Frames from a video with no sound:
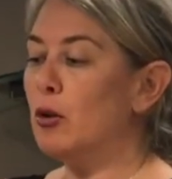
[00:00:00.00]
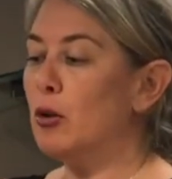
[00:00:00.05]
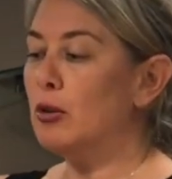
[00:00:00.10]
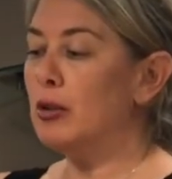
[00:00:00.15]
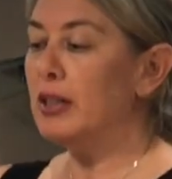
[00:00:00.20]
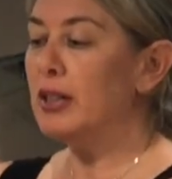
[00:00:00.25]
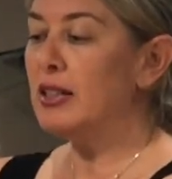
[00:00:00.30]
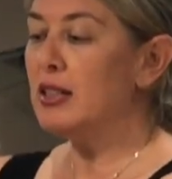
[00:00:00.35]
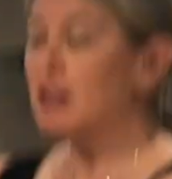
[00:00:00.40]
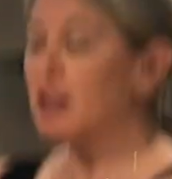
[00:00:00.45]
bowl
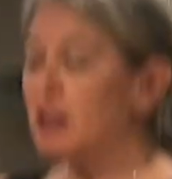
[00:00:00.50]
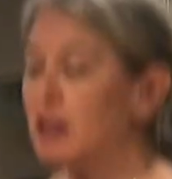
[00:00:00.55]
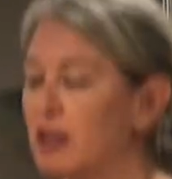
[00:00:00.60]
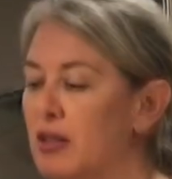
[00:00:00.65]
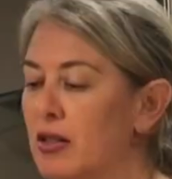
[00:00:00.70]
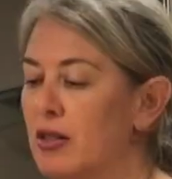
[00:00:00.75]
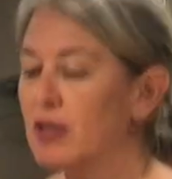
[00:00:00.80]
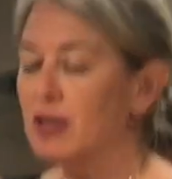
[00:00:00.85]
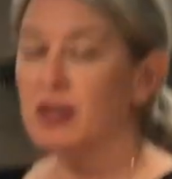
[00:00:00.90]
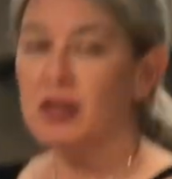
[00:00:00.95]
lid.
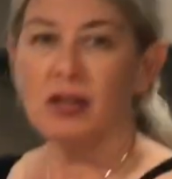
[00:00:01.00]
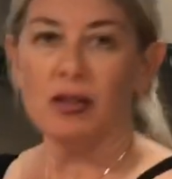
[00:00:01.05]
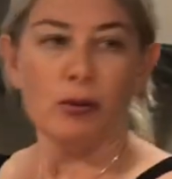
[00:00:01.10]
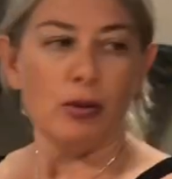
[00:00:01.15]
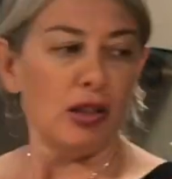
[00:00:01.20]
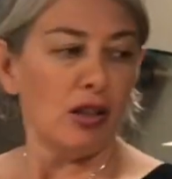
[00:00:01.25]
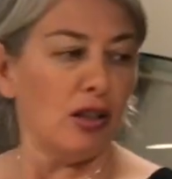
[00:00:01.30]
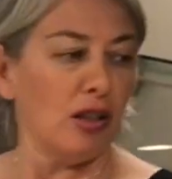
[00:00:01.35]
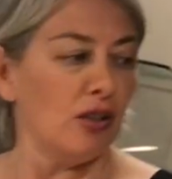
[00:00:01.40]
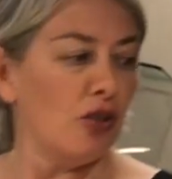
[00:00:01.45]

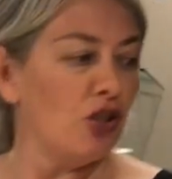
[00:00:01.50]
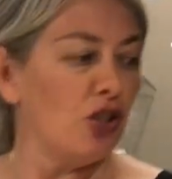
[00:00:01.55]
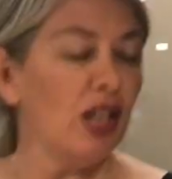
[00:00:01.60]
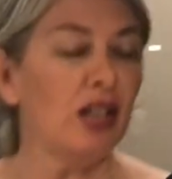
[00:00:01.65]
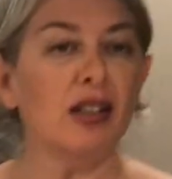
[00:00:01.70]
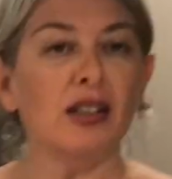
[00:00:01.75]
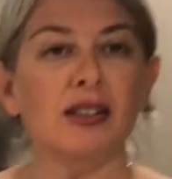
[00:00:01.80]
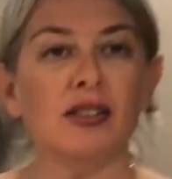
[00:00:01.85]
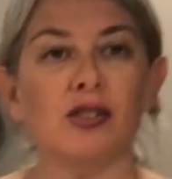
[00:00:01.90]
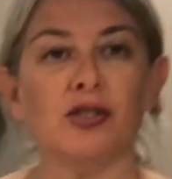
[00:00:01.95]
We're going to
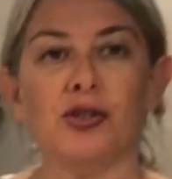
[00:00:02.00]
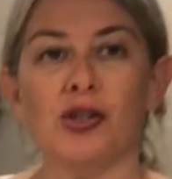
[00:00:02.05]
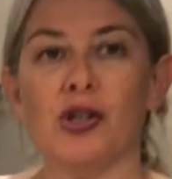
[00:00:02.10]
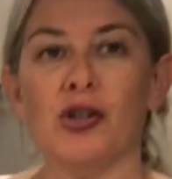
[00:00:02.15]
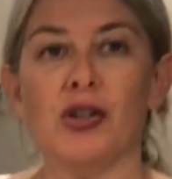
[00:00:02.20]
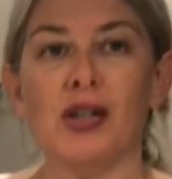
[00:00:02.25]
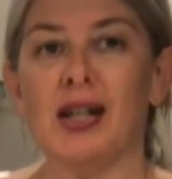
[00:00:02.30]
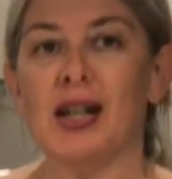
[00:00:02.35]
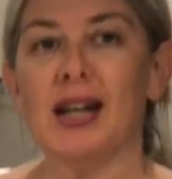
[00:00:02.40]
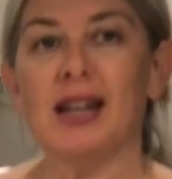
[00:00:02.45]
gently
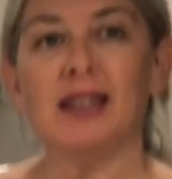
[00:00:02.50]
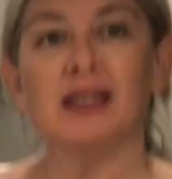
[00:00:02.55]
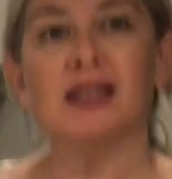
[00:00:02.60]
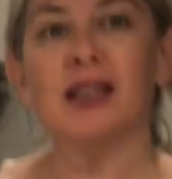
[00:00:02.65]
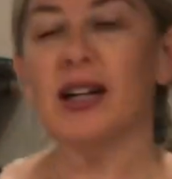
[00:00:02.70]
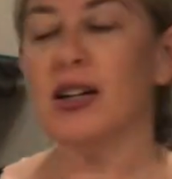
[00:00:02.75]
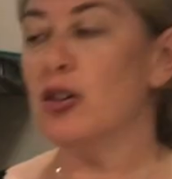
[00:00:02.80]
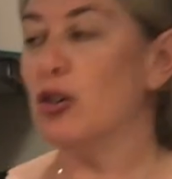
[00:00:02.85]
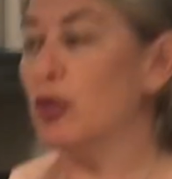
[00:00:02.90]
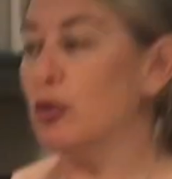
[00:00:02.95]
stir and heat
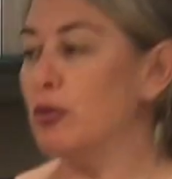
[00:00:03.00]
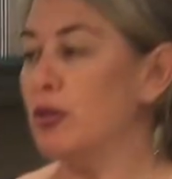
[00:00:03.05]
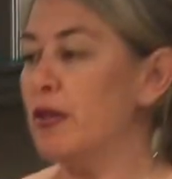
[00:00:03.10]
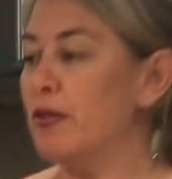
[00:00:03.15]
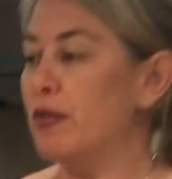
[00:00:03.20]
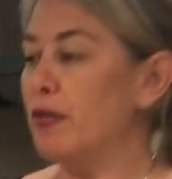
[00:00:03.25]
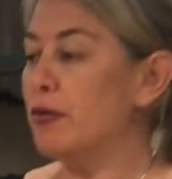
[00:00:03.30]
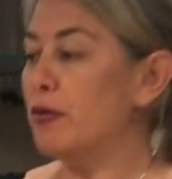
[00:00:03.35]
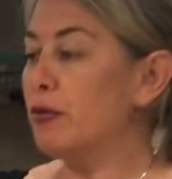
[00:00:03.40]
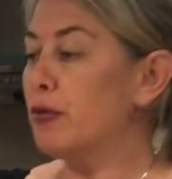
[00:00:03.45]
that on
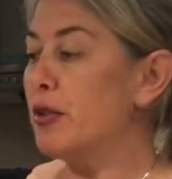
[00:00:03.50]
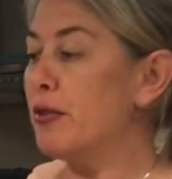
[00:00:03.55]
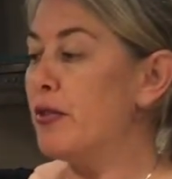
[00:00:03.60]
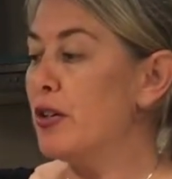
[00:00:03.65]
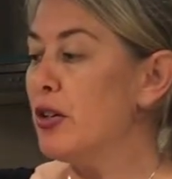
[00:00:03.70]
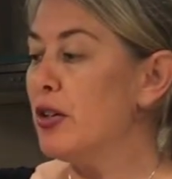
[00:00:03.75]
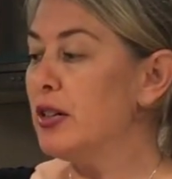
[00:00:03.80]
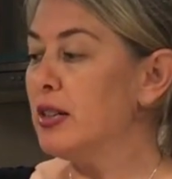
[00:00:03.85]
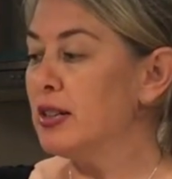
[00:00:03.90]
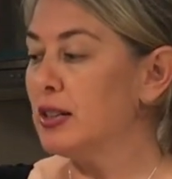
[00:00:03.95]

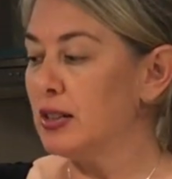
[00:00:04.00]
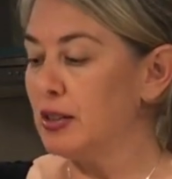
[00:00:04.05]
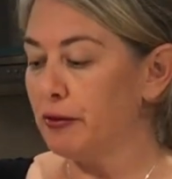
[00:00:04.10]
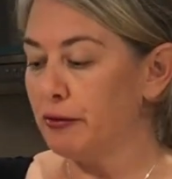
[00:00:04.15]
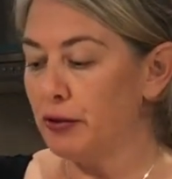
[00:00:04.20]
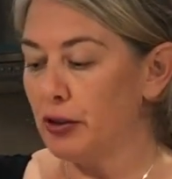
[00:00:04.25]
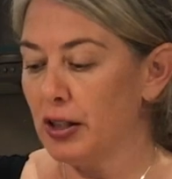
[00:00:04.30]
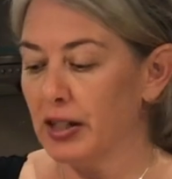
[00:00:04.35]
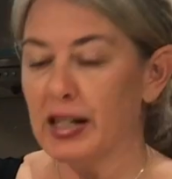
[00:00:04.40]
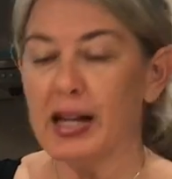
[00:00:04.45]
reverse
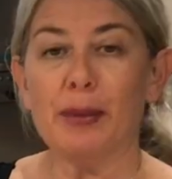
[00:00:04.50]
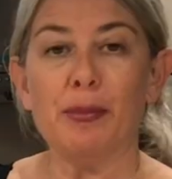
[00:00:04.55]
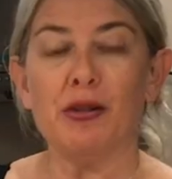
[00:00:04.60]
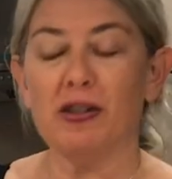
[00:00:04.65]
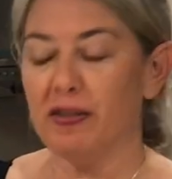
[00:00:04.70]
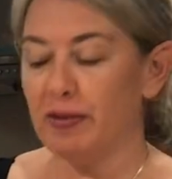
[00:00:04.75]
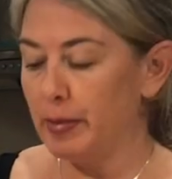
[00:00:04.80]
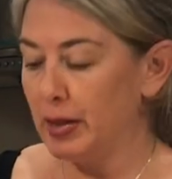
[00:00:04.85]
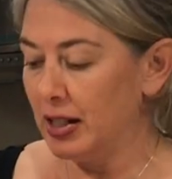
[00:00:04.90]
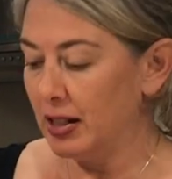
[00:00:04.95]
for a couple
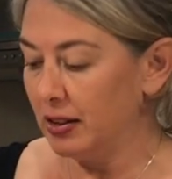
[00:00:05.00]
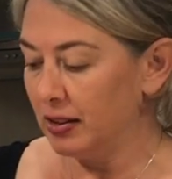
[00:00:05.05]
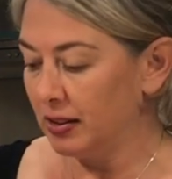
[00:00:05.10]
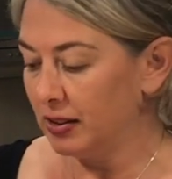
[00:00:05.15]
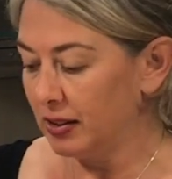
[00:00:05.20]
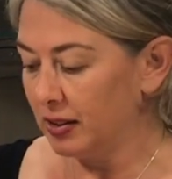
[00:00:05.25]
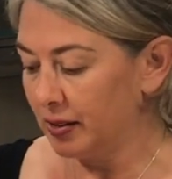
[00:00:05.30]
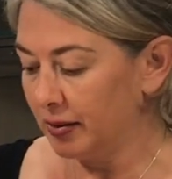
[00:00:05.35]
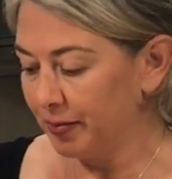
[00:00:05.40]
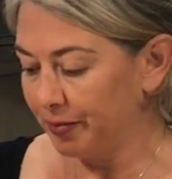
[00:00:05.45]
of minutes.
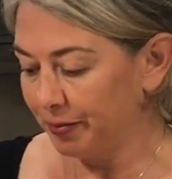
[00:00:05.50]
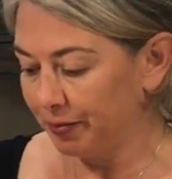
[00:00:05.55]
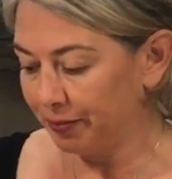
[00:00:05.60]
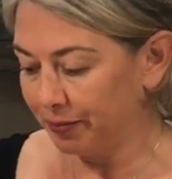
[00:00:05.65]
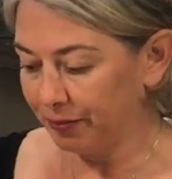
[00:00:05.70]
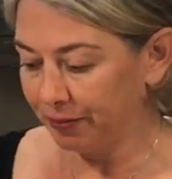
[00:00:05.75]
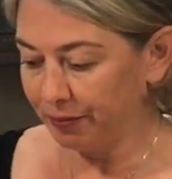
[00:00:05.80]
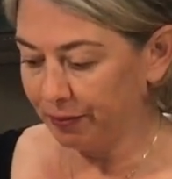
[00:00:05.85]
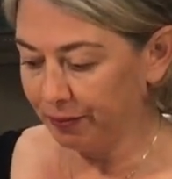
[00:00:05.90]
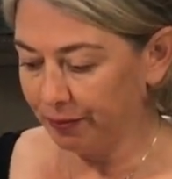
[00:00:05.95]
So
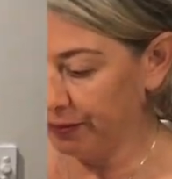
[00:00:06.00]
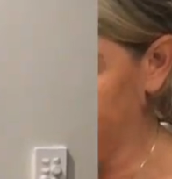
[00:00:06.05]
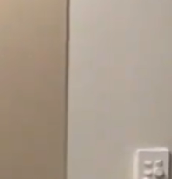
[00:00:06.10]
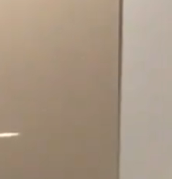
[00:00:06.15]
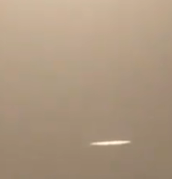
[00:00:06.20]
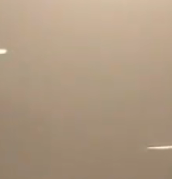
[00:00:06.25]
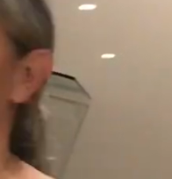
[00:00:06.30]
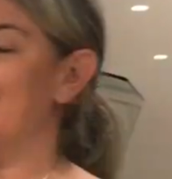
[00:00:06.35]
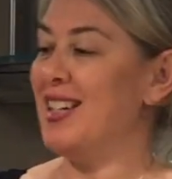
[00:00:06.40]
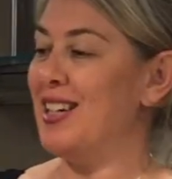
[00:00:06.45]
we've come
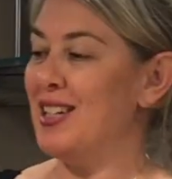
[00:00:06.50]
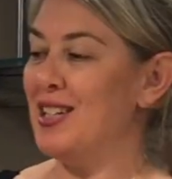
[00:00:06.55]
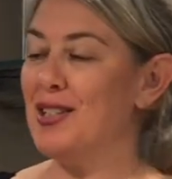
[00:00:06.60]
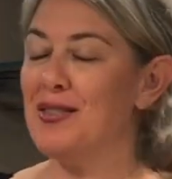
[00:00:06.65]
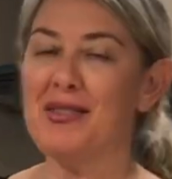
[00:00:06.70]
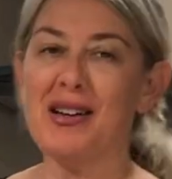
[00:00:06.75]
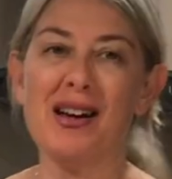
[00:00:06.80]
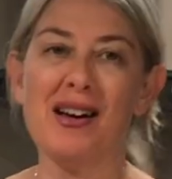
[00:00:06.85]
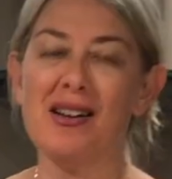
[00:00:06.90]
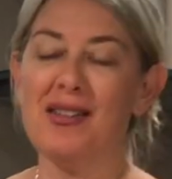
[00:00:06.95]
to the end
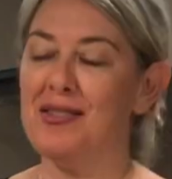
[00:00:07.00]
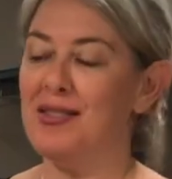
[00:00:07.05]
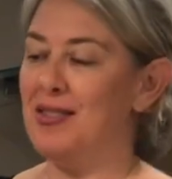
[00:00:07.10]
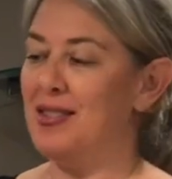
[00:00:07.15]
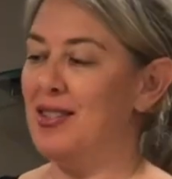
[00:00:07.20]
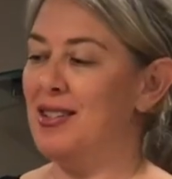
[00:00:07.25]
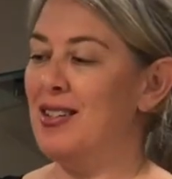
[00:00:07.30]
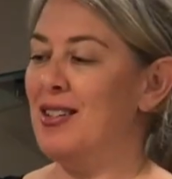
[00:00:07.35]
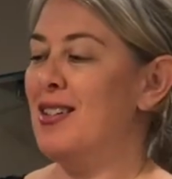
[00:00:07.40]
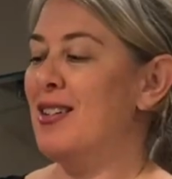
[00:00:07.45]
of our
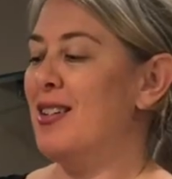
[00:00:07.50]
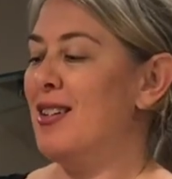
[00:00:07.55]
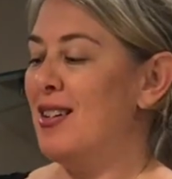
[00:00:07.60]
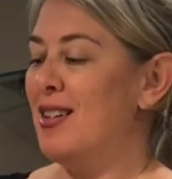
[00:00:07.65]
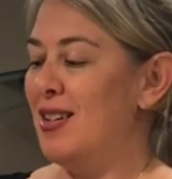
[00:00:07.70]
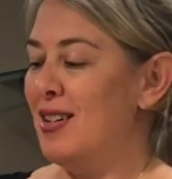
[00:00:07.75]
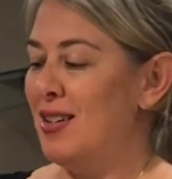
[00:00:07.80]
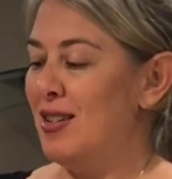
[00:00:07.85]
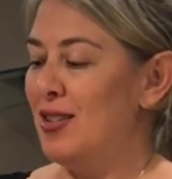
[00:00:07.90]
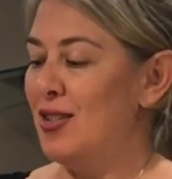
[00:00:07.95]

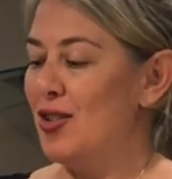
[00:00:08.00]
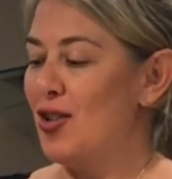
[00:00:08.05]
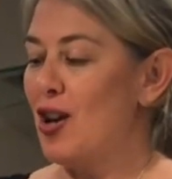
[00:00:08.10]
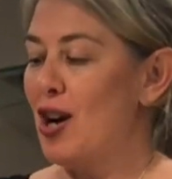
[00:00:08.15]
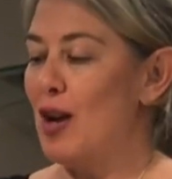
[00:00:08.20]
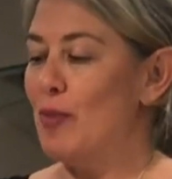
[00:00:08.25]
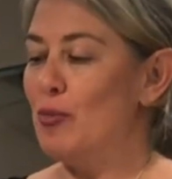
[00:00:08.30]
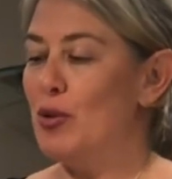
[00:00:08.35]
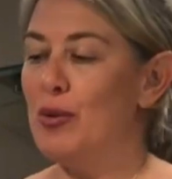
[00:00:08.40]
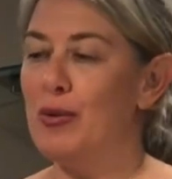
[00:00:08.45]

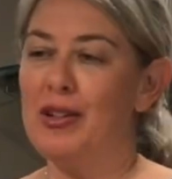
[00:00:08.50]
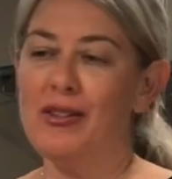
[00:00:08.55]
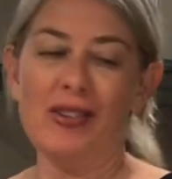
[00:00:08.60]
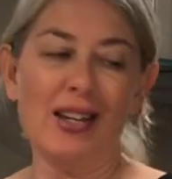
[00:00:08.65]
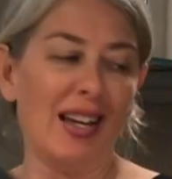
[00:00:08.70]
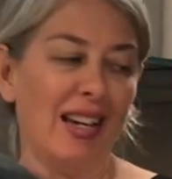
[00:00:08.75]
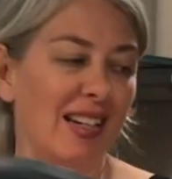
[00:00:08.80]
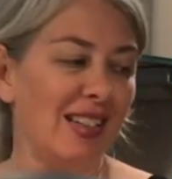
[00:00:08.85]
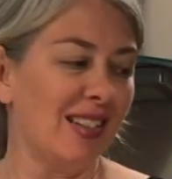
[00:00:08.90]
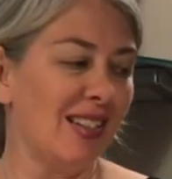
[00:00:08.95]
time where we've
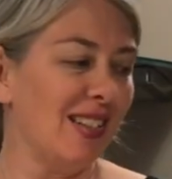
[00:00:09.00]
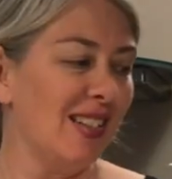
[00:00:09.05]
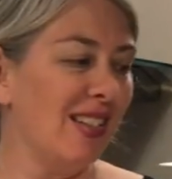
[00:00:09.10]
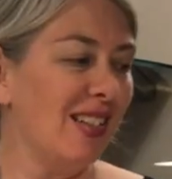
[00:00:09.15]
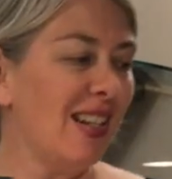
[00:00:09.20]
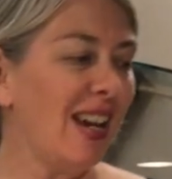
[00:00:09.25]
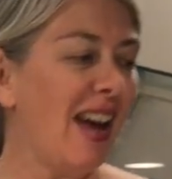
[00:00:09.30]
heated